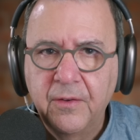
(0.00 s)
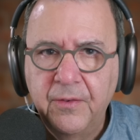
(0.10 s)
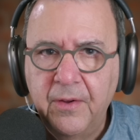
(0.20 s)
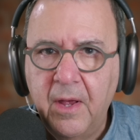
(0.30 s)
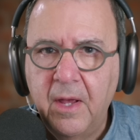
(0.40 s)

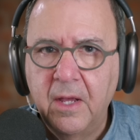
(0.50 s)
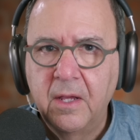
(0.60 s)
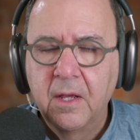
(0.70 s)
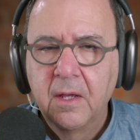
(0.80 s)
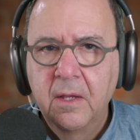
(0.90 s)

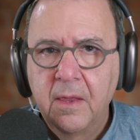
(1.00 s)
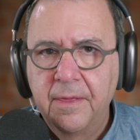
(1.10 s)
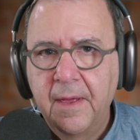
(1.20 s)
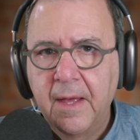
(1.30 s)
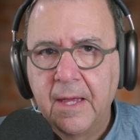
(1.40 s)
say
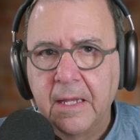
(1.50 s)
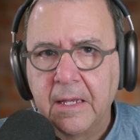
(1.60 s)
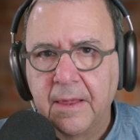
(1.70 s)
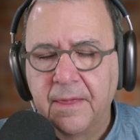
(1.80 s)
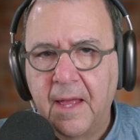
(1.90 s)

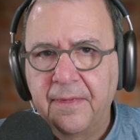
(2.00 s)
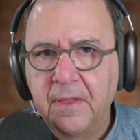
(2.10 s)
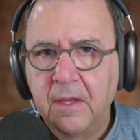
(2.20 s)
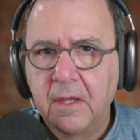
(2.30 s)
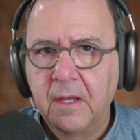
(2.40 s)
then that
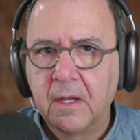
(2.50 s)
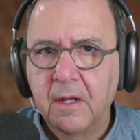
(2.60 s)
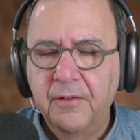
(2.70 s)
the